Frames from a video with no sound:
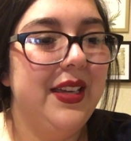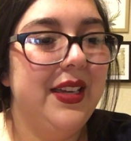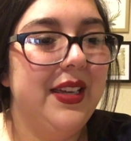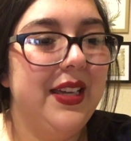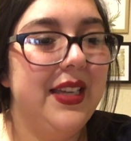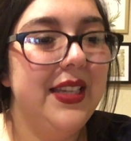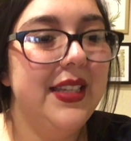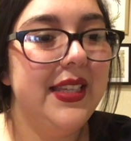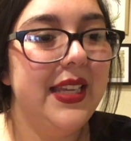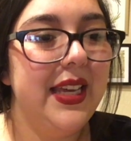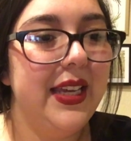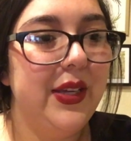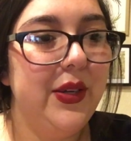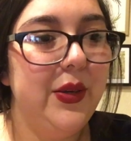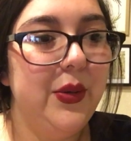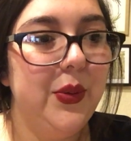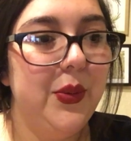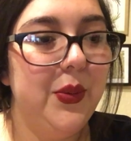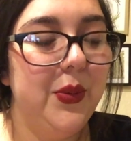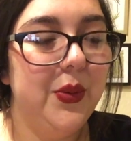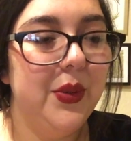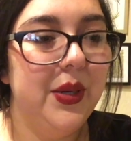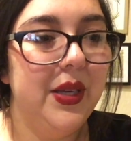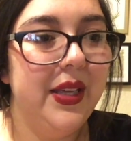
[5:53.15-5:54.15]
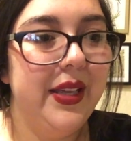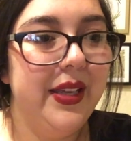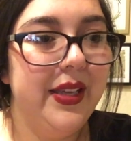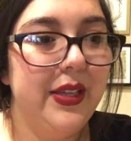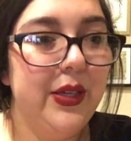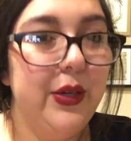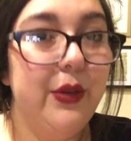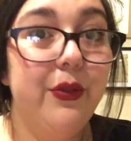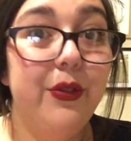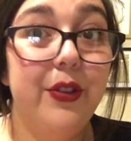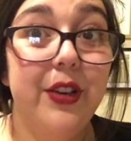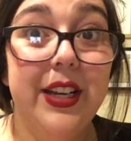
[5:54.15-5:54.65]
because like you
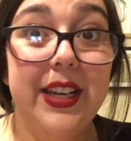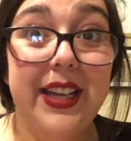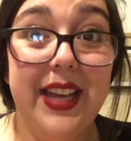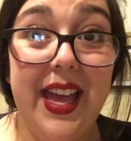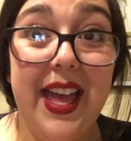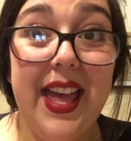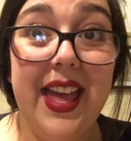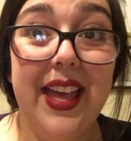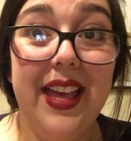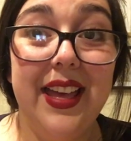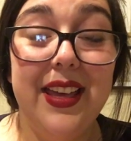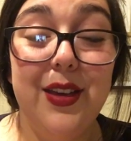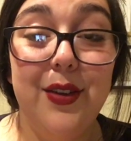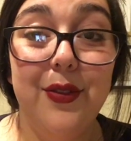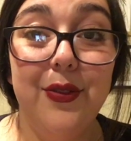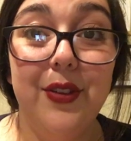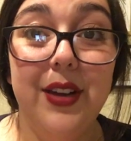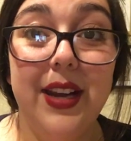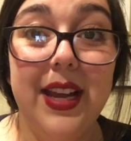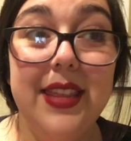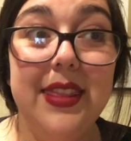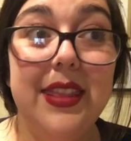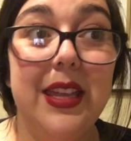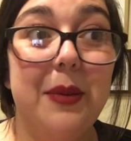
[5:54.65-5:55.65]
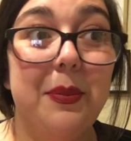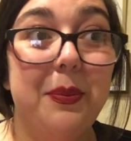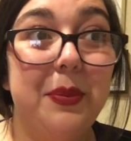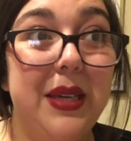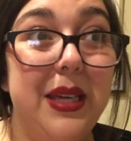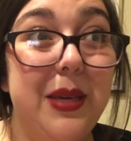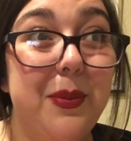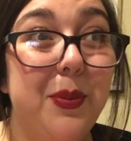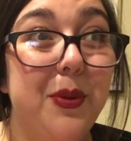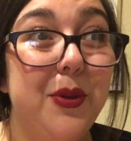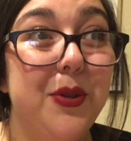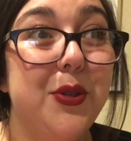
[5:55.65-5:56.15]
forget that
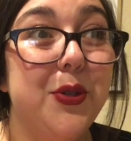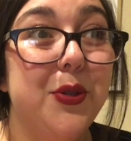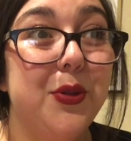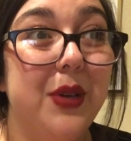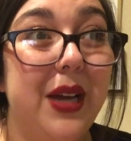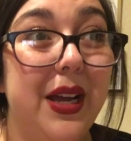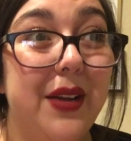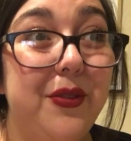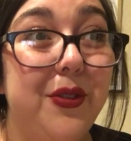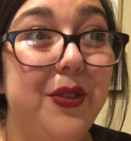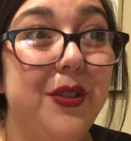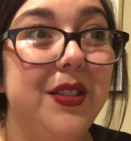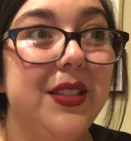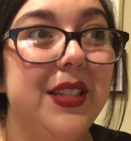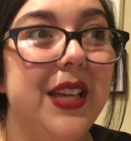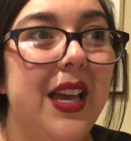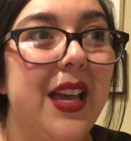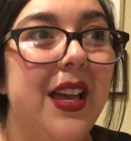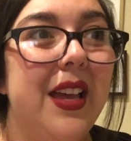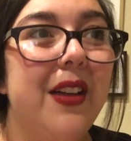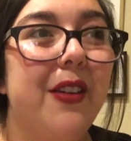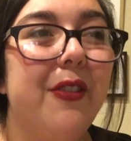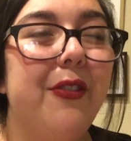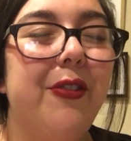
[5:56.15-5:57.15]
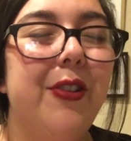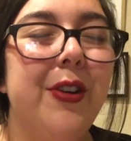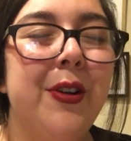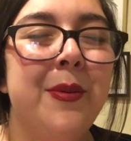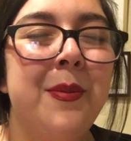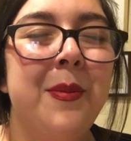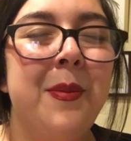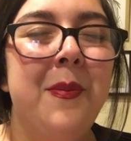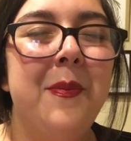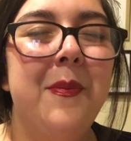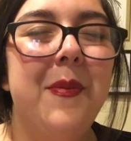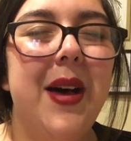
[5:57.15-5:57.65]
people traveled for
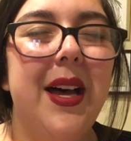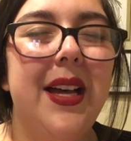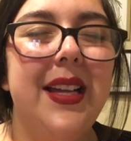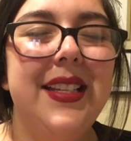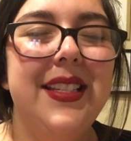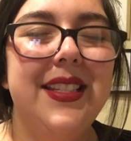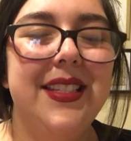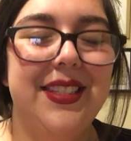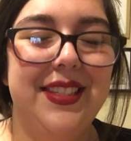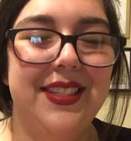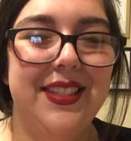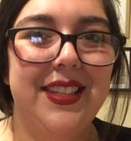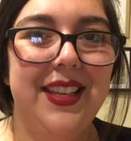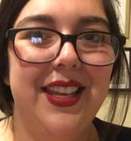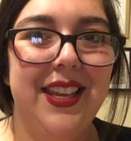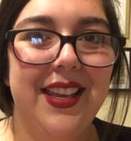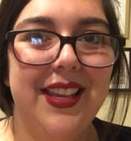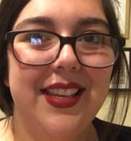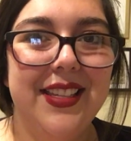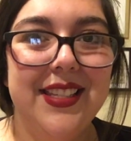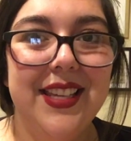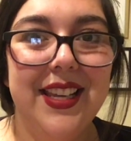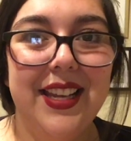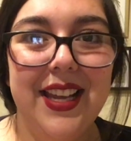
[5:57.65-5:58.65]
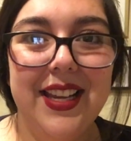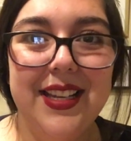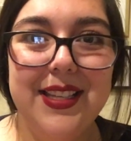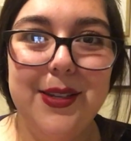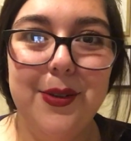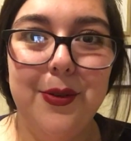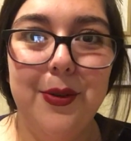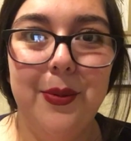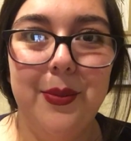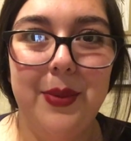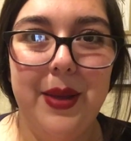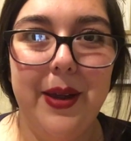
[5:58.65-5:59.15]
months to get
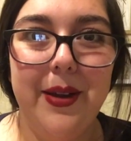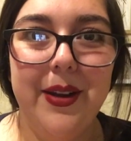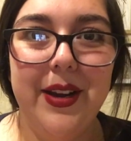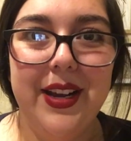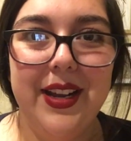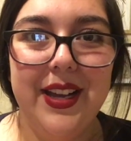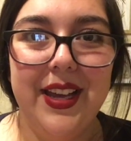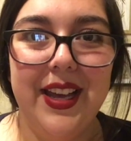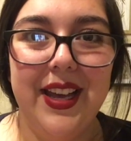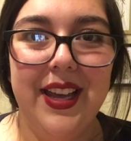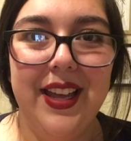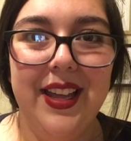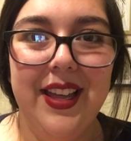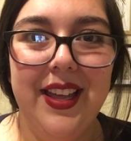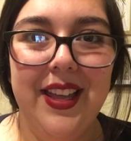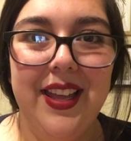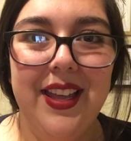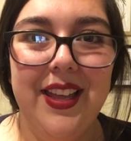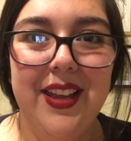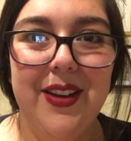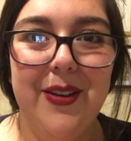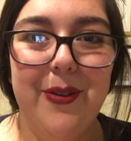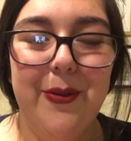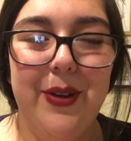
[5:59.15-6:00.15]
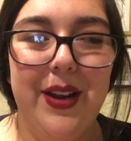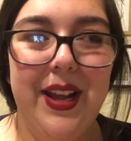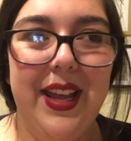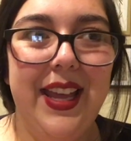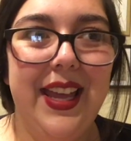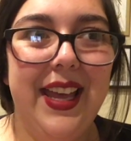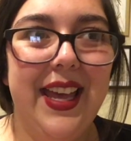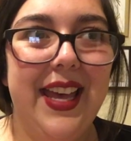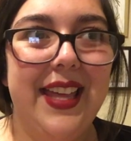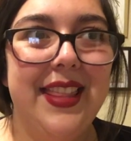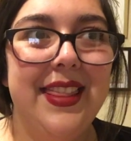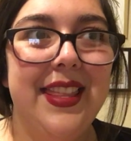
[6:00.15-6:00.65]
to America, right?
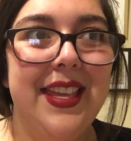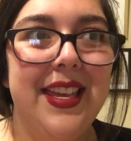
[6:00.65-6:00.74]
And